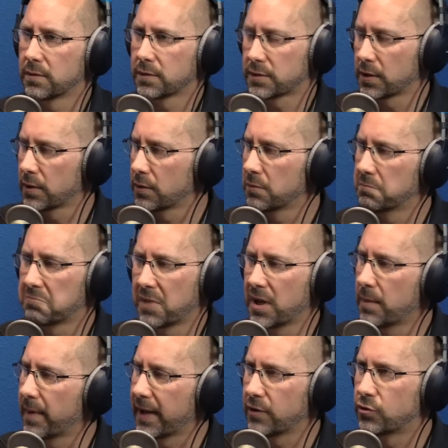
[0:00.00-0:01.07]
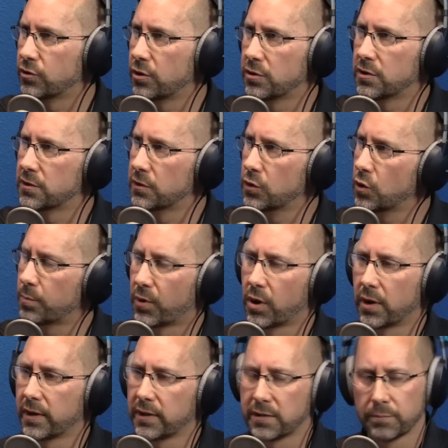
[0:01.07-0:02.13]
So eBay introduces a new
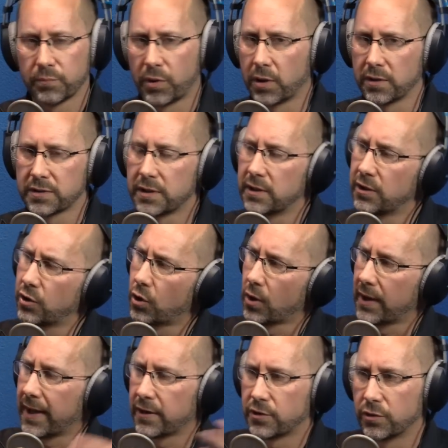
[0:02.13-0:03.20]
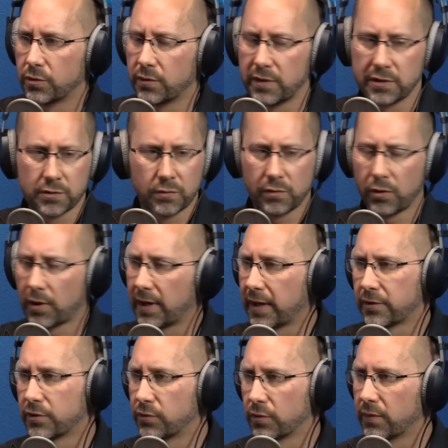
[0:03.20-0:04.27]
policy, policy, and you're not allowed to do this or you're not
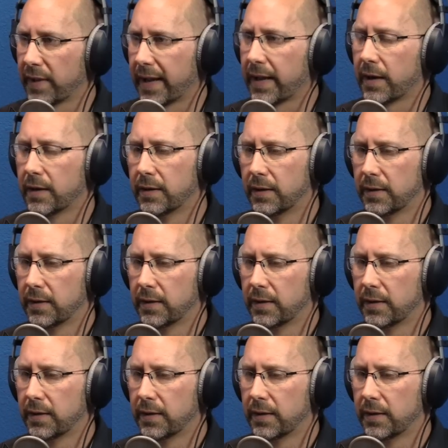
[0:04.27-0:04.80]
allowed to do that,